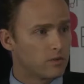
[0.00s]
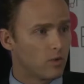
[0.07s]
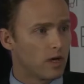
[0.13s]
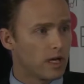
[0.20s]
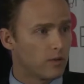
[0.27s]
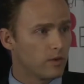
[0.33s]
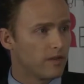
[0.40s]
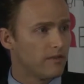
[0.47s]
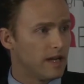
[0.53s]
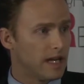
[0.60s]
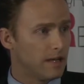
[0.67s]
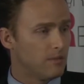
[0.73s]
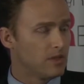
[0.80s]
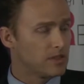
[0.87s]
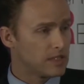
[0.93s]
working with
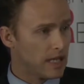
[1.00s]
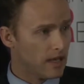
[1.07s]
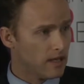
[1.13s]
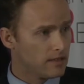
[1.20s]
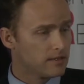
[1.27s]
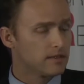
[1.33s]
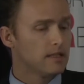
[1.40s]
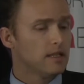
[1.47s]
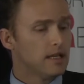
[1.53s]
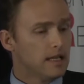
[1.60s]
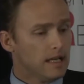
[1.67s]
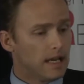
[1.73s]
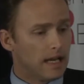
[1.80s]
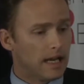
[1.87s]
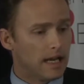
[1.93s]
viable cells,
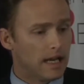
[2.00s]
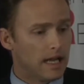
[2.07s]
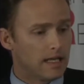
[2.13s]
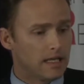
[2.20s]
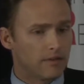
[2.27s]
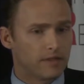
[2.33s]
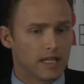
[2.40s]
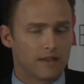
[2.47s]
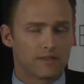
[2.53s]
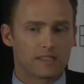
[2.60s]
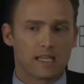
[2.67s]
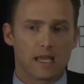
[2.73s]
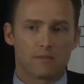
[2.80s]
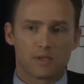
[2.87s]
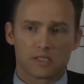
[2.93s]
and you have to have
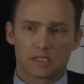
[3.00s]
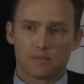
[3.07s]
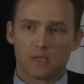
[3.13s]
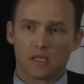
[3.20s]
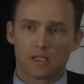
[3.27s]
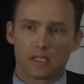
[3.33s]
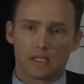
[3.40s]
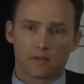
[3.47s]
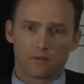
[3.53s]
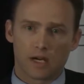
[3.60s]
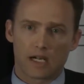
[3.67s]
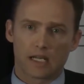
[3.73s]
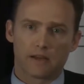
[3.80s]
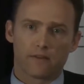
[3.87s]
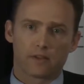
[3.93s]
sample stability and a
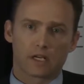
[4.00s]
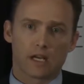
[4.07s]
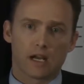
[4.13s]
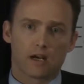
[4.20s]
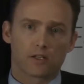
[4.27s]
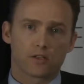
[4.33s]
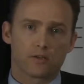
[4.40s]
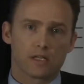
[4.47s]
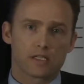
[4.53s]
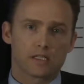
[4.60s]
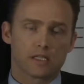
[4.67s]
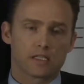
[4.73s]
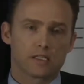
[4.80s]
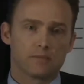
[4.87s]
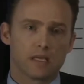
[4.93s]
variety of other
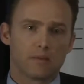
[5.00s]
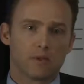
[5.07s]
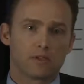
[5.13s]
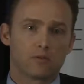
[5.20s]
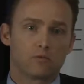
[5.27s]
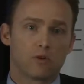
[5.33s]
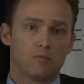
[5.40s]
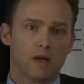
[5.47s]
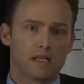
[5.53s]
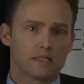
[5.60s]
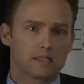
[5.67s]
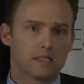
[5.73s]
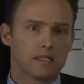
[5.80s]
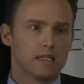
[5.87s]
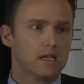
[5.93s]
characteristics to be able to
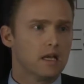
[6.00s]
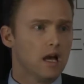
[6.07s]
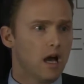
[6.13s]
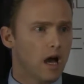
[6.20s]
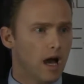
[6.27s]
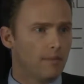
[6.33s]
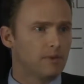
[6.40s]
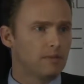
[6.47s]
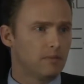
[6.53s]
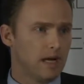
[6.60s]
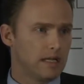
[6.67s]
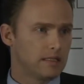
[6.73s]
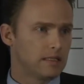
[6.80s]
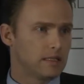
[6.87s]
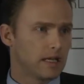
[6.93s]
robustly
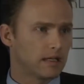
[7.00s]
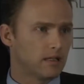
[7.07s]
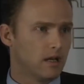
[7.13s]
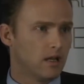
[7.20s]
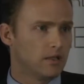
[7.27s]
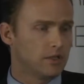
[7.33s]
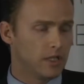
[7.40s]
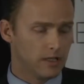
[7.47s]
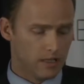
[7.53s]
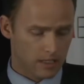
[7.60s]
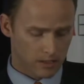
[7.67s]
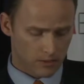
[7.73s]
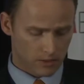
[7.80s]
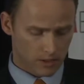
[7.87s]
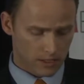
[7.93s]
optimize the technology and then
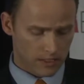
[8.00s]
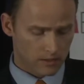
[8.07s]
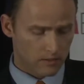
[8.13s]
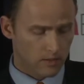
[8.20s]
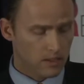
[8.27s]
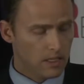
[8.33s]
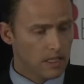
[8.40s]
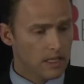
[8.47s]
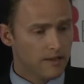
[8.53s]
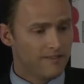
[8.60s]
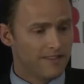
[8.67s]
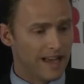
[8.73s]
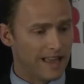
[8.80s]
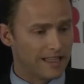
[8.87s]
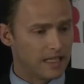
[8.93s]
do clinical
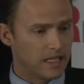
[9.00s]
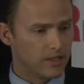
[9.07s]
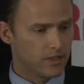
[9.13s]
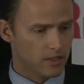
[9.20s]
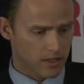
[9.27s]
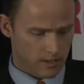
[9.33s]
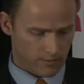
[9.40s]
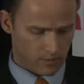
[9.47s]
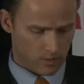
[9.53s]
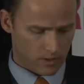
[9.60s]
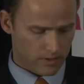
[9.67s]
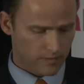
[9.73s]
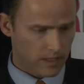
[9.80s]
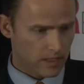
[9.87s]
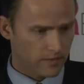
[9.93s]
validation and, of
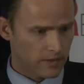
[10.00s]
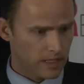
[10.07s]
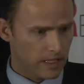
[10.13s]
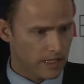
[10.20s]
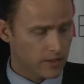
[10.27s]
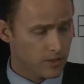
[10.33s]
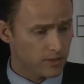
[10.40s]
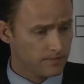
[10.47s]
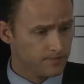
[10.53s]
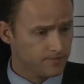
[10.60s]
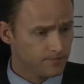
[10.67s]
course, verification.